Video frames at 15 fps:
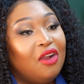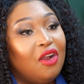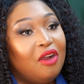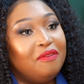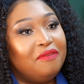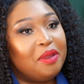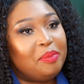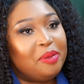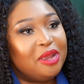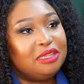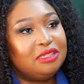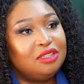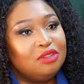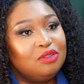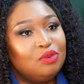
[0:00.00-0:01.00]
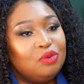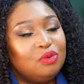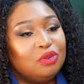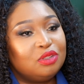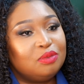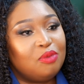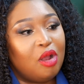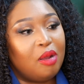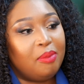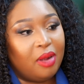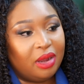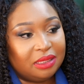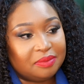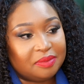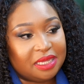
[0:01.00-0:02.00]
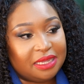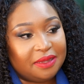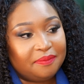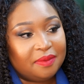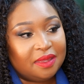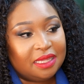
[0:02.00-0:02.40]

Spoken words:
of a person who knows more about me